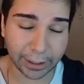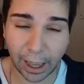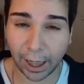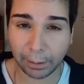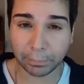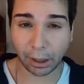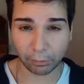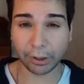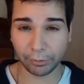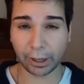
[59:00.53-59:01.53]
times. I'll
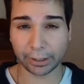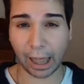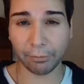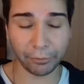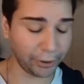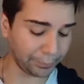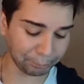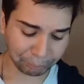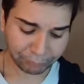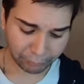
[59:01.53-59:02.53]
leave it like that for you.
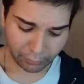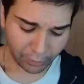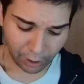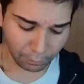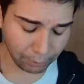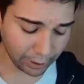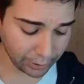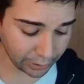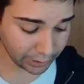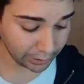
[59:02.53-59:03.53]
But
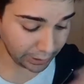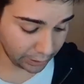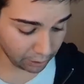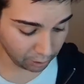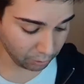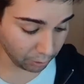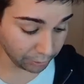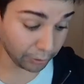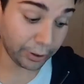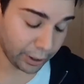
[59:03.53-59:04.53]
this ego, or
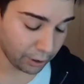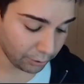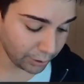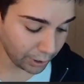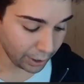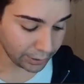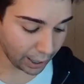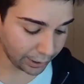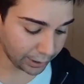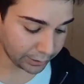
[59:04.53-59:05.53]
your ego, that
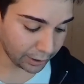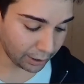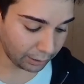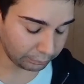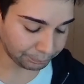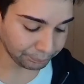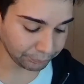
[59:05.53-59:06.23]
is kind